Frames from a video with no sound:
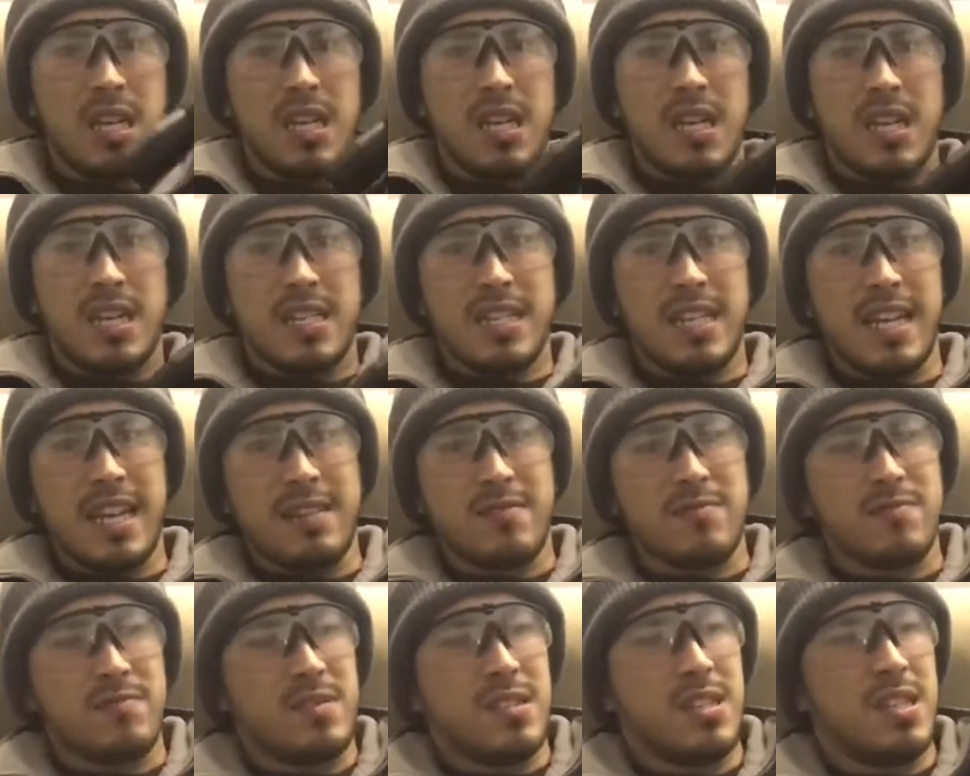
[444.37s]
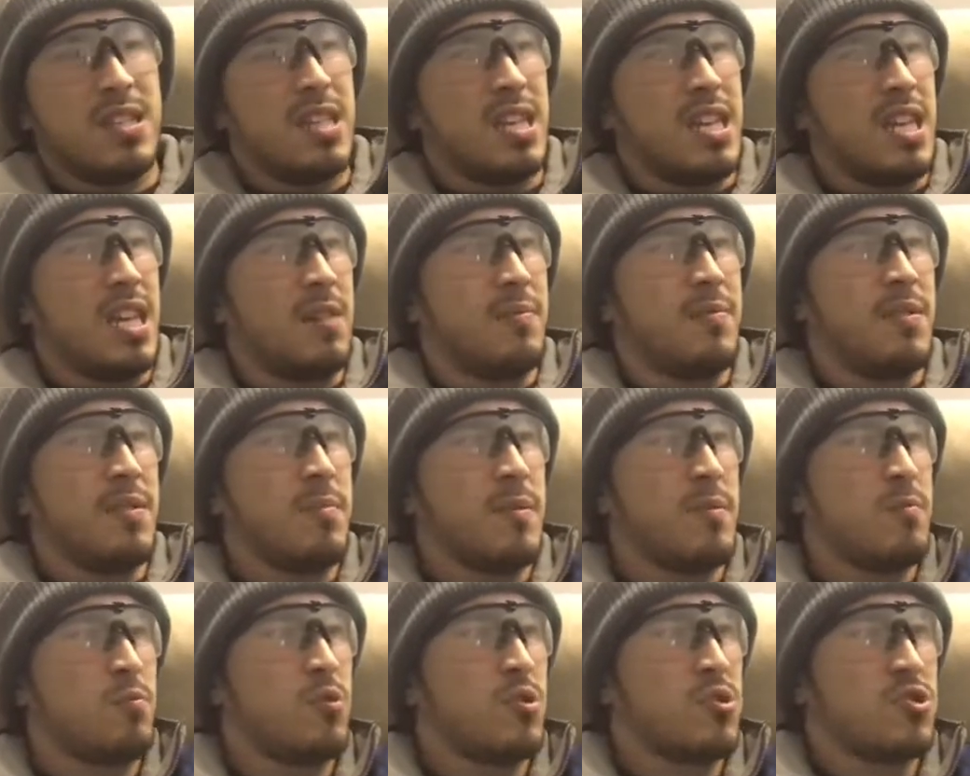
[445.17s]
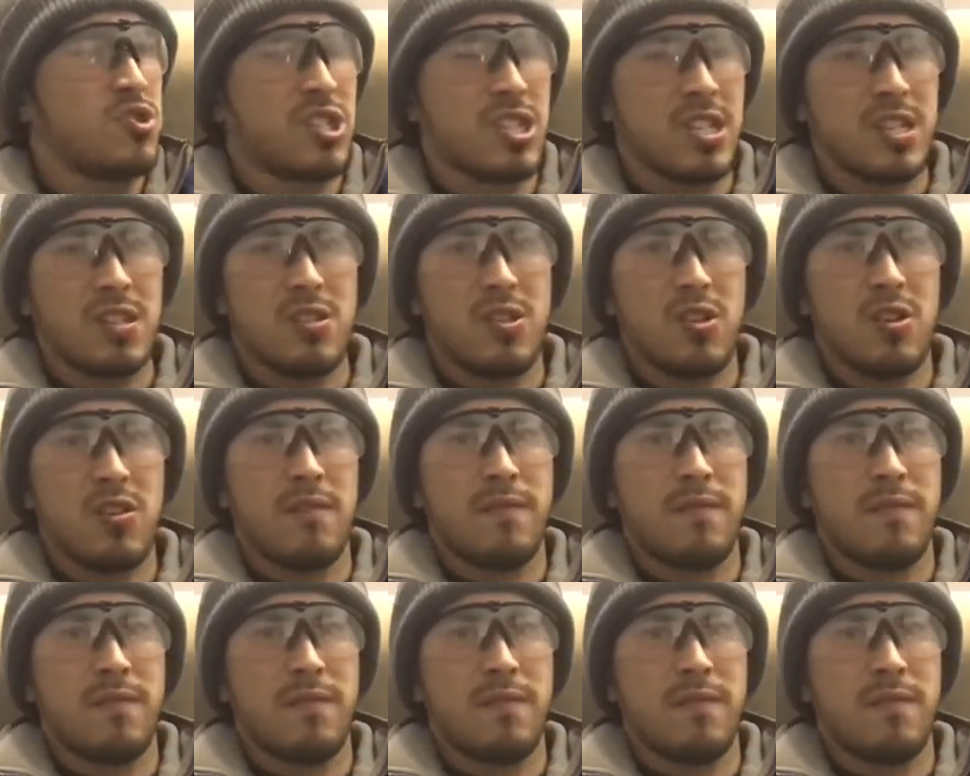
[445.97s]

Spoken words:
Now, if you've been watching a lot